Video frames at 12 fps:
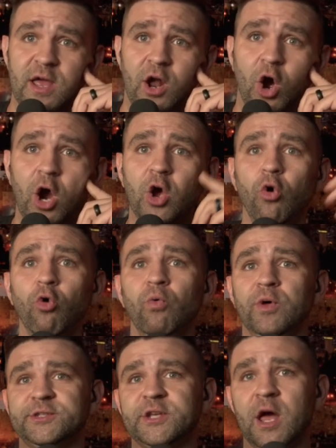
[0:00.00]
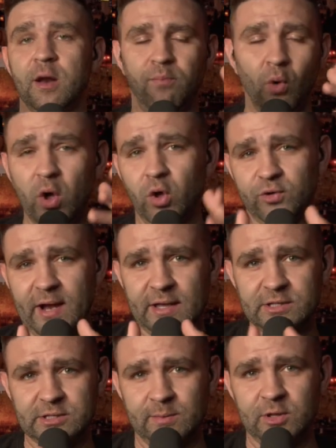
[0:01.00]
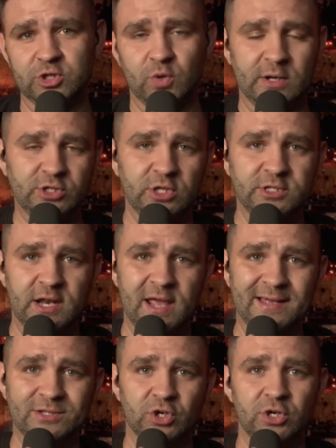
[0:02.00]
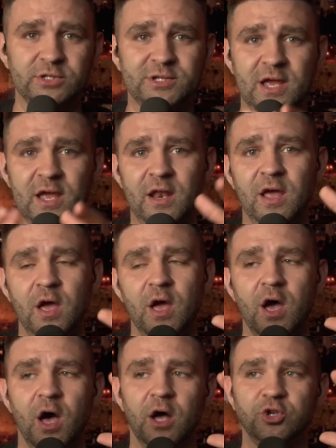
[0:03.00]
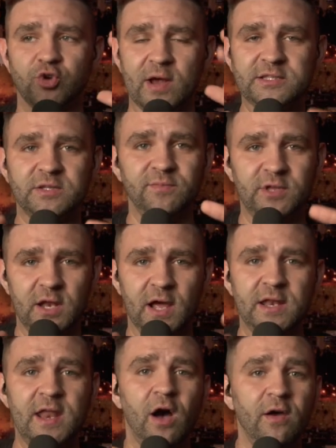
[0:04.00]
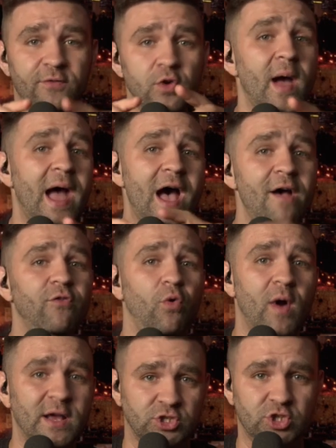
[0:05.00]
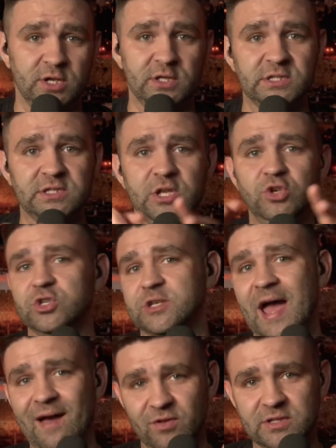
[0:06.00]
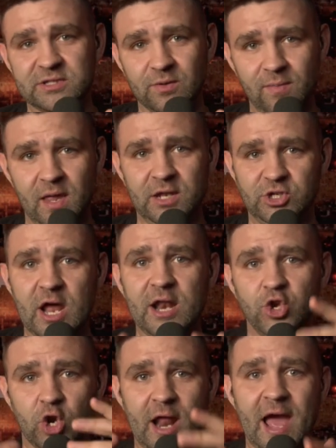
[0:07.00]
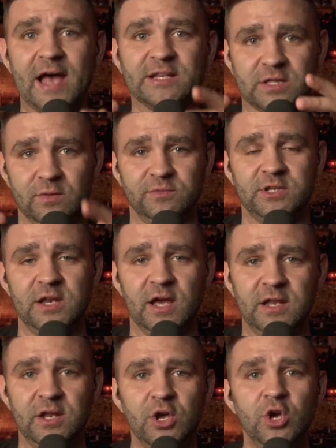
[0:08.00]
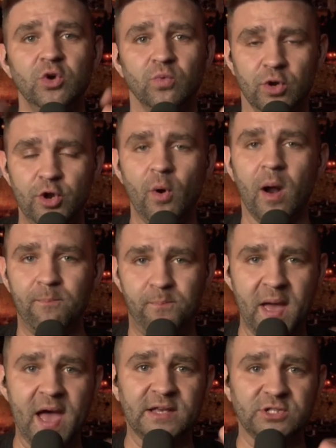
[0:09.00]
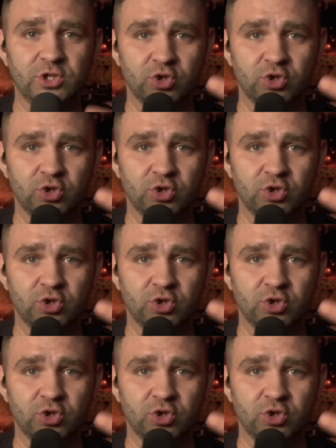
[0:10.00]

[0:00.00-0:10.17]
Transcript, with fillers: And our goal was to kind of boil down some of those questions and answers and address them tonight. Now, if you have questions that you just haven't submitted yet and you're going to ask them tonight, we're going to do our best.